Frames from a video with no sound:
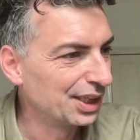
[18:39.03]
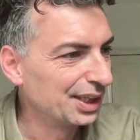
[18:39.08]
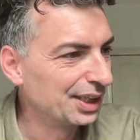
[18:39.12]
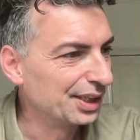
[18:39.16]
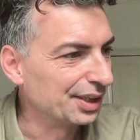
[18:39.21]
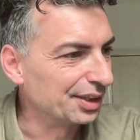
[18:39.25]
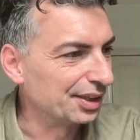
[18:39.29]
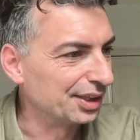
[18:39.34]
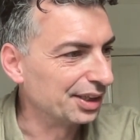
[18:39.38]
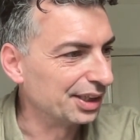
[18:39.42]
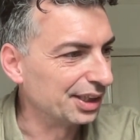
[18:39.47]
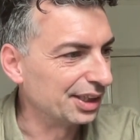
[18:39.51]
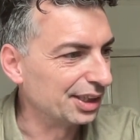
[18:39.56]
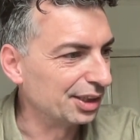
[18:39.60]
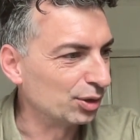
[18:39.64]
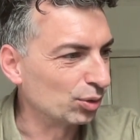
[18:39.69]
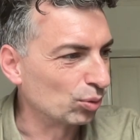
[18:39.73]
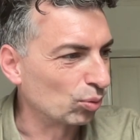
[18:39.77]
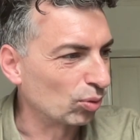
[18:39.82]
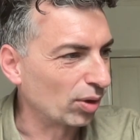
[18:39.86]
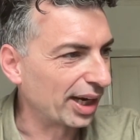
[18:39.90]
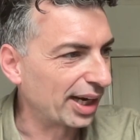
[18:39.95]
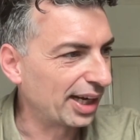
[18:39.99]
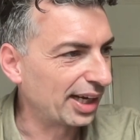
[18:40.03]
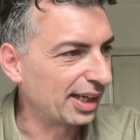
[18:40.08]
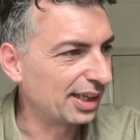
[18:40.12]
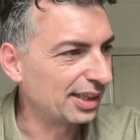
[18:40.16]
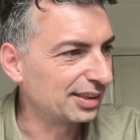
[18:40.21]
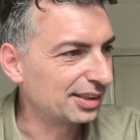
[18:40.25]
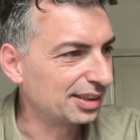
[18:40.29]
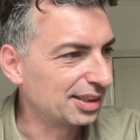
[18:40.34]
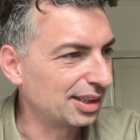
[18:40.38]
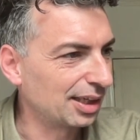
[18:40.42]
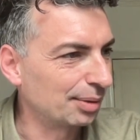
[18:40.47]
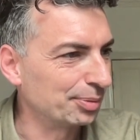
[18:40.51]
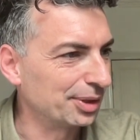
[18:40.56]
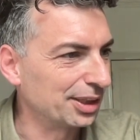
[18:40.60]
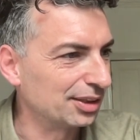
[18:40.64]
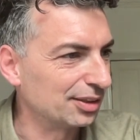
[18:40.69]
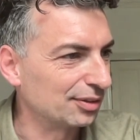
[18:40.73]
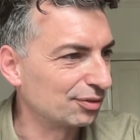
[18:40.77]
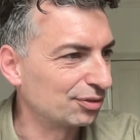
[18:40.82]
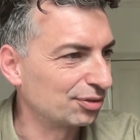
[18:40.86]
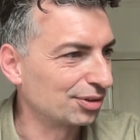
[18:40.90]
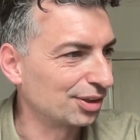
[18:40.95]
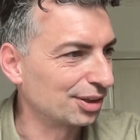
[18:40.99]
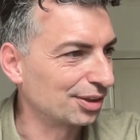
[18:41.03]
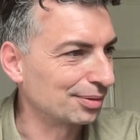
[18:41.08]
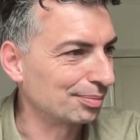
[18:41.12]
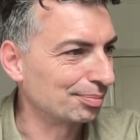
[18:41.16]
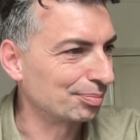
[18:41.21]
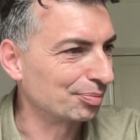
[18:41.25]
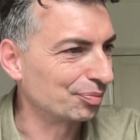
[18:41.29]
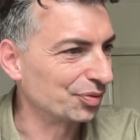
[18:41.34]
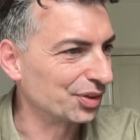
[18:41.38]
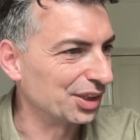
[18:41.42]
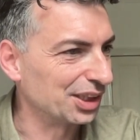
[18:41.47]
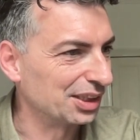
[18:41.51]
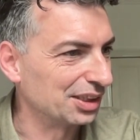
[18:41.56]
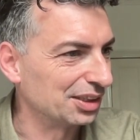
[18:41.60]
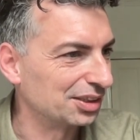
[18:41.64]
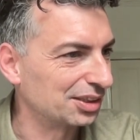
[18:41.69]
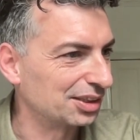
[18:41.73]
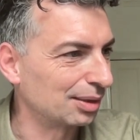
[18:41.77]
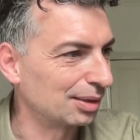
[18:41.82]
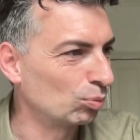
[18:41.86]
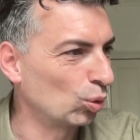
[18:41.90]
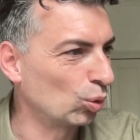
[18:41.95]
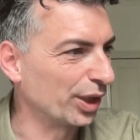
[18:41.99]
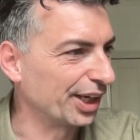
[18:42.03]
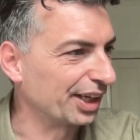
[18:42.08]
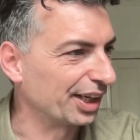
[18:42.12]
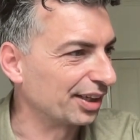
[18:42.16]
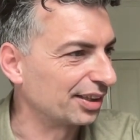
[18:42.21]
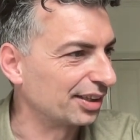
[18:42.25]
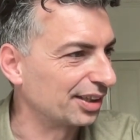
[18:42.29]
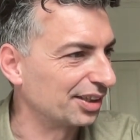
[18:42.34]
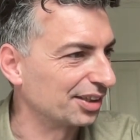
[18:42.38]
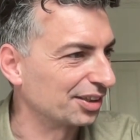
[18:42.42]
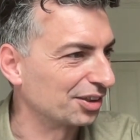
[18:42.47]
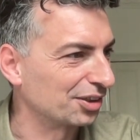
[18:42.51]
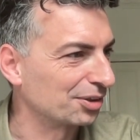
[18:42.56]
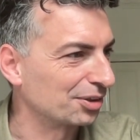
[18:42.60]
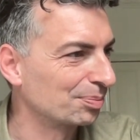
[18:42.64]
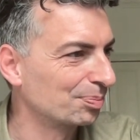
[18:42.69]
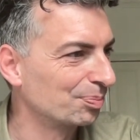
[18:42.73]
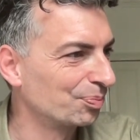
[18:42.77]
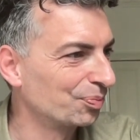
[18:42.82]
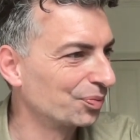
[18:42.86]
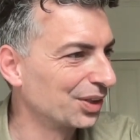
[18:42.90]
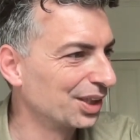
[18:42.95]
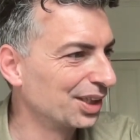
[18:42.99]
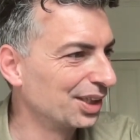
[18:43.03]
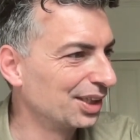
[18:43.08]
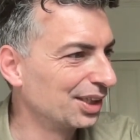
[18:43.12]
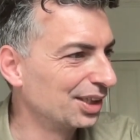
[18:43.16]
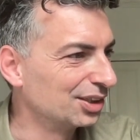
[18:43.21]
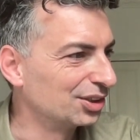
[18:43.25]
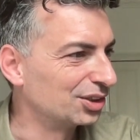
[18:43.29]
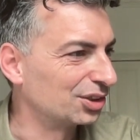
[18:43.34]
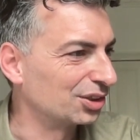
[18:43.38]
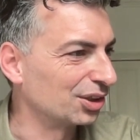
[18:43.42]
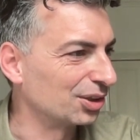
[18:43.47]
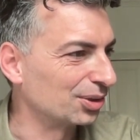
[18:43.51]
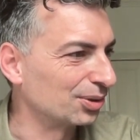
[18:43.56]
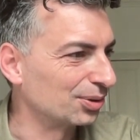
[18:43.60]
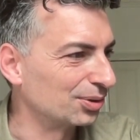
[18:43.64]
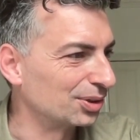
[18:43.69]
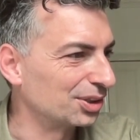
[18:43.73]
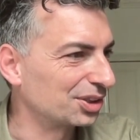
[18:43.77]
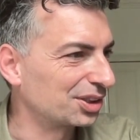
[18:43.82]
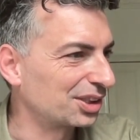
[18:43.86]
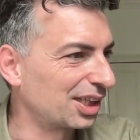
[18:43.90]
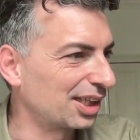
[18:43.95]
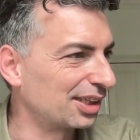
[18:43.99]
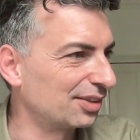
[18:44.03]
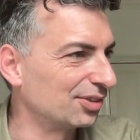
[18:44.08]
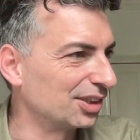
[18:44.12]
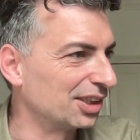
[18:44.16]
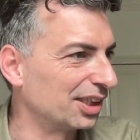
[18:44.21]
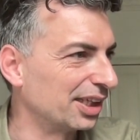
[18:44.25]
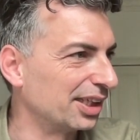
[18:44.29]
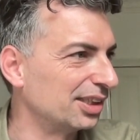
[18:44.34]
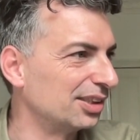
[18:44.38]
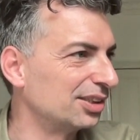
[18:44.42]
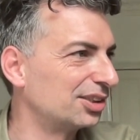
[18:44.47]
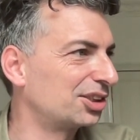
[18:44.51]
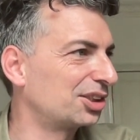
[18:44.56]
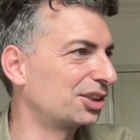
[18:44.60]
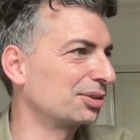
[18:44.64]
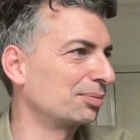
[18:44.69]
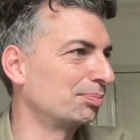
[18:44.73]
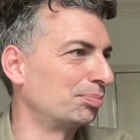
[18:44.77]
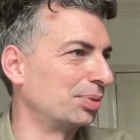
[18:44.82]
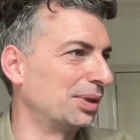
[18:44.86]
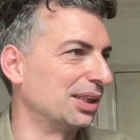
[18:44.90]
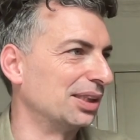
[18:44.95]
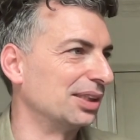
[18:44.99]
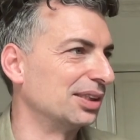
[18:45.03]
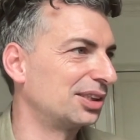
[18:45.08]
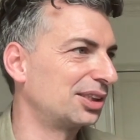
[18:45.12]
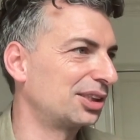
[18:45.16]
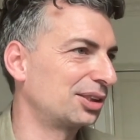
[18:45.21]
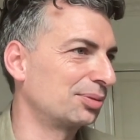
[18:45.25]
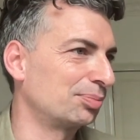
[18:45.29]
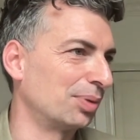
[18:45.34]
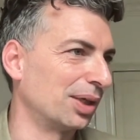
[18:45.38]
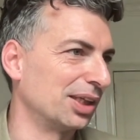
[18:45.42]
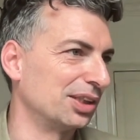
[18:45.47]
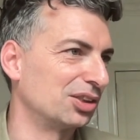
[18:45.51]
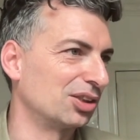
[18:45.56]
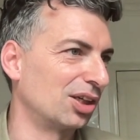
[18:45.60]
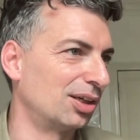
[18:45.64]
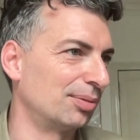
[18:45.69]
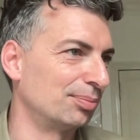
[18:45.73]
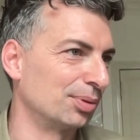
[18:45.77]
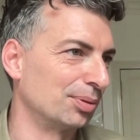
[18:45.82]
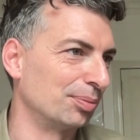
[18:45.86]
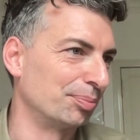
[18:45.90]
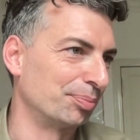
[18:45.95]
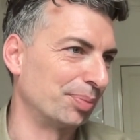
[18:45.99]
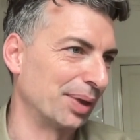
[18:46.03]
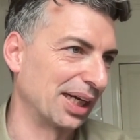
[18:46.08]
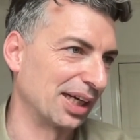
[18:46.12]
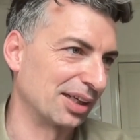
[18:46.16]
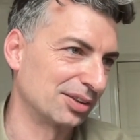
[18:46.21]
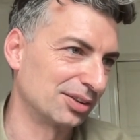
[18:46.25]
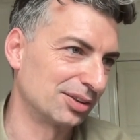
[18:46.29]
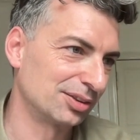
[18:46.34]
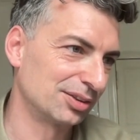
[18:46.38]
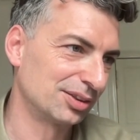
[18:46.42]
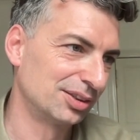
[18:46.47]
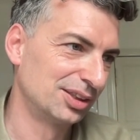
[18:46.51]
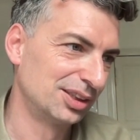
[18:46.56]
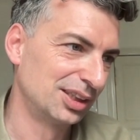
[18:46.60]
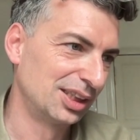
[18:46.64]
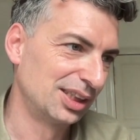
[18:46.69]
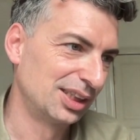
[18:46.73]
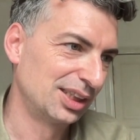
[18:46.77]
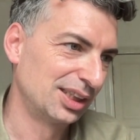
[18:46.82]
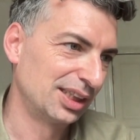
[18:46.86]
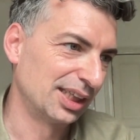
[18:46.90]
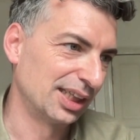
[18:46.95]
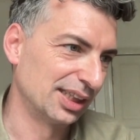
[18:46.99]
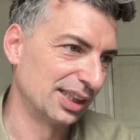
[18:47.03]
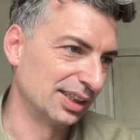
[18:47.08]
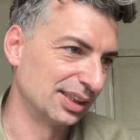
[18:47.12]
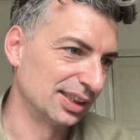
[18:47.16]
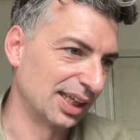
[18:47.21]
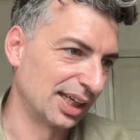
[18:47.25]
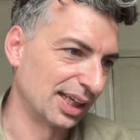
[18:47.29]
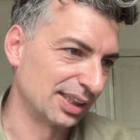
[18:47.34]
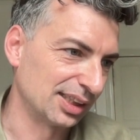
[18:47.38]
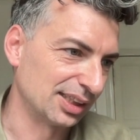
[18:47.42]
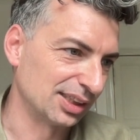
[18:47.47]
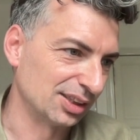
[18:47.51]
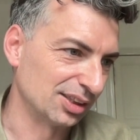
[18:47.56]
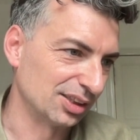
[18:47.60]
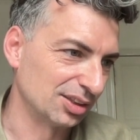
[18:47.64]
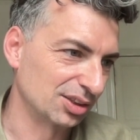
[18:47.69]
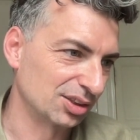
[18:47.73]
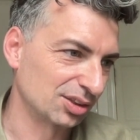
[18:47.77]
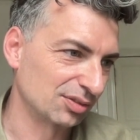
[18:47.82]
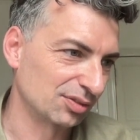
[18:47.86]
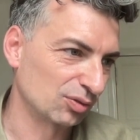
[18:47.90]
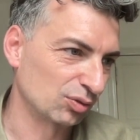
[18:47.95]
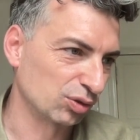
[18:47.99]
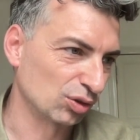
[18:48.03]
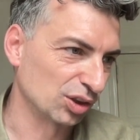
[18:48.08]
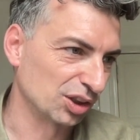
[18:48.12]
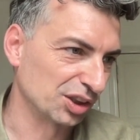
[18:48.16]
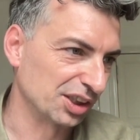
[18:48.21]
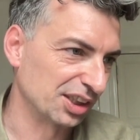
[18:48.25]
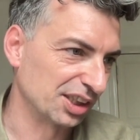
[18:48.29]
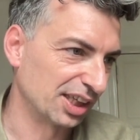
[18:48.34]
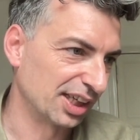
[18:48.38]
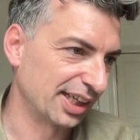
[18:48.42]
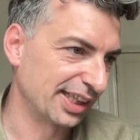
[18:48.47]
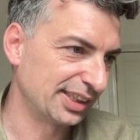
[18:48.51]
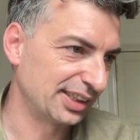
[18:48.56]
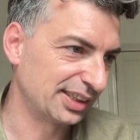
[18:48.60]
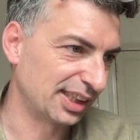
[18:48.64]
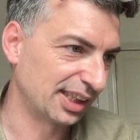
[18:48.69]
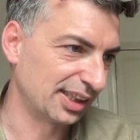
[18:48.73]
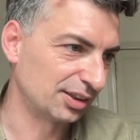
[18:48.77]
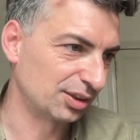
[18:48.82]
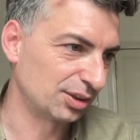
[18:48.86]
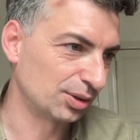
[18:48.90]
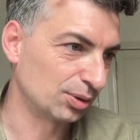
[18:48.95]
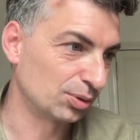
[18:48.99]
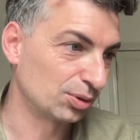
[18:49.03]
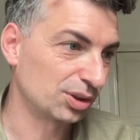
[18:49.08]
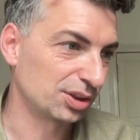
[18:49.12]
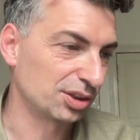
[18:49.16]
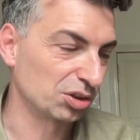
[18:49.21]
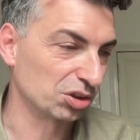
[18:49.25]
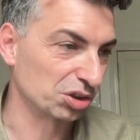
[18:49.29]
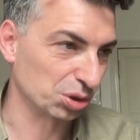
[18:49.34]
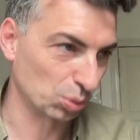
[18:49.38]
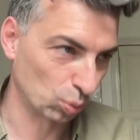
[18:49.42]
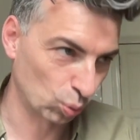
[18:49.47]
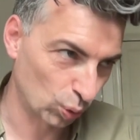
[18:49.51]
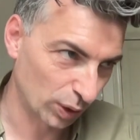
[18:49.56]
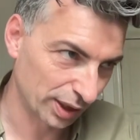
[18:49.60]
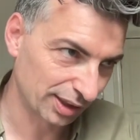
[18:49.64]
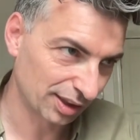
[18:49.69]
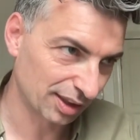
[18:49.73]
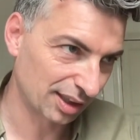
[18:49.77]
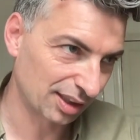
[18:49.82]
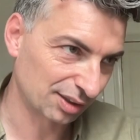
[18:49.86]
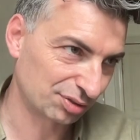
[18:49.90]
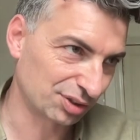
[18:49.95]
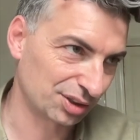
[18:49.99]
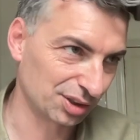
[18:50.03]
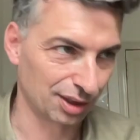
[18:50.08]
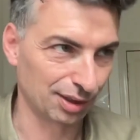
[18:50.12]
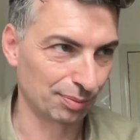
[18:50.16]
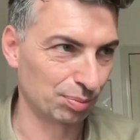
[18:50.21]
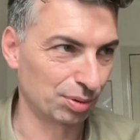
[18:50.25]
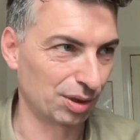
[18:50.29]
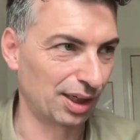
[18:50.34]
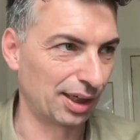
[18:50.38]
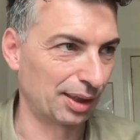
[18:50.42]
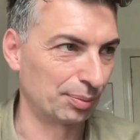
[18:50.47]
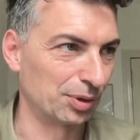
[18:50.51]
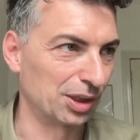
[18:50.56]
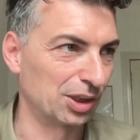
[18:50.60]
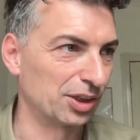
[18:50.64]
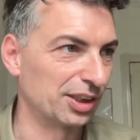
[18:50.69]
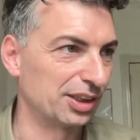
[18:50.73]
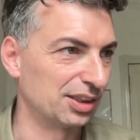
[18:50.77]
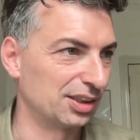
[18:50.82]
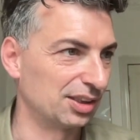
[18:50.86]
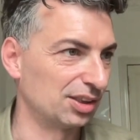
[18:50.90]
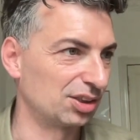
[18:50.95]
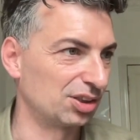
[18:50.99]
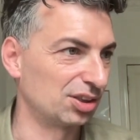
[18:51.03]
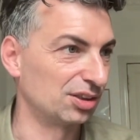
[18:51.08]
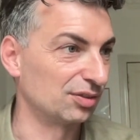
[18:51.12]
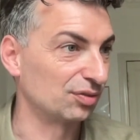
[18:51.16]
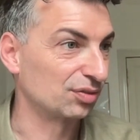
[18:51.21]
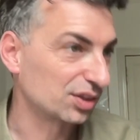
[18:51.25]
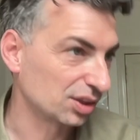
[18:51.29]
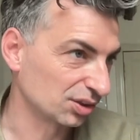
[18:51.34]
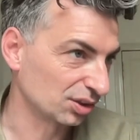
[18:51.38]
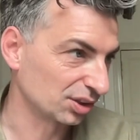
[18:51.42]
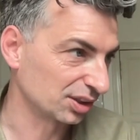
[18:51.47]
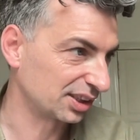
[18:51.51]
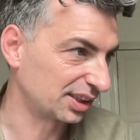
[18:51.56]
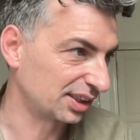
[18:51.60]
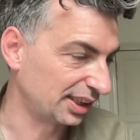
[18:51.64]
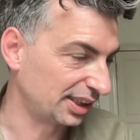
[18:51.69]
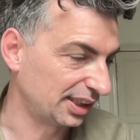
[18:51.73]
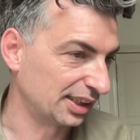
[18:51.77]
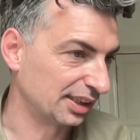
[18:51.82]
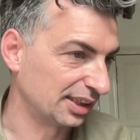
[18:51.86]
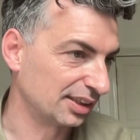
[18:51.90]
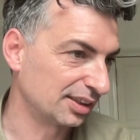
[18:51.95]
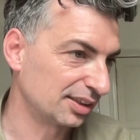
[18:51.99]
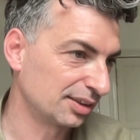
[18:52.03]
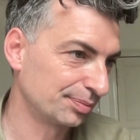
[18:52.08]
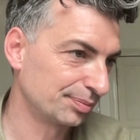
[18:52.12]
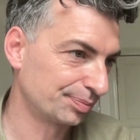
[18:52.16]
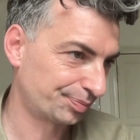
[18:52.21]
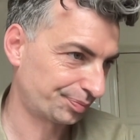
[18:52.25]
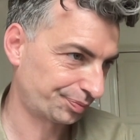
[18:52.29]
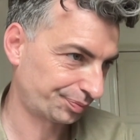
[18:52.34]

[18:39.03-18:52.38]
the red coming from the subway here. So just kind of a nice piece by Tom Bombattle. And that is for nine Tezos. There's one left on primary, edition of thirteen.